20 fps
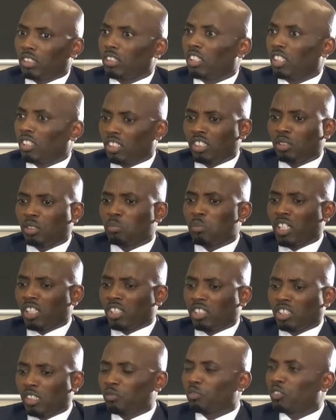yes, there are these
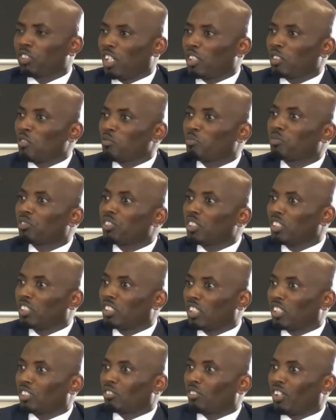makeshift kind of
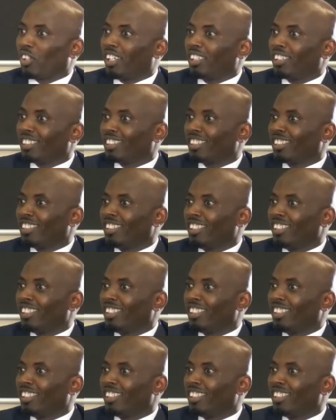bridges, right?